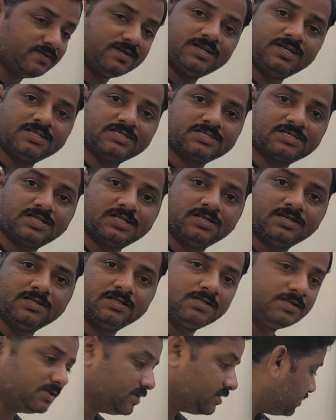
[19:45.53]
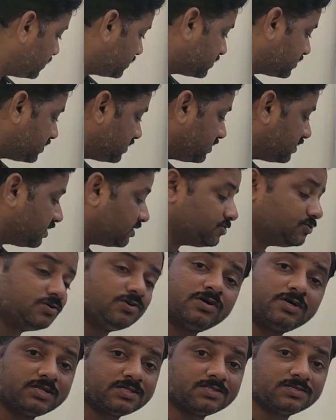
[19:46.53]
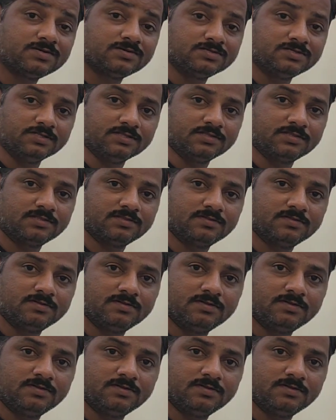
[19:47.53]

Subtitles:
the very next line. Next line I should not execute this.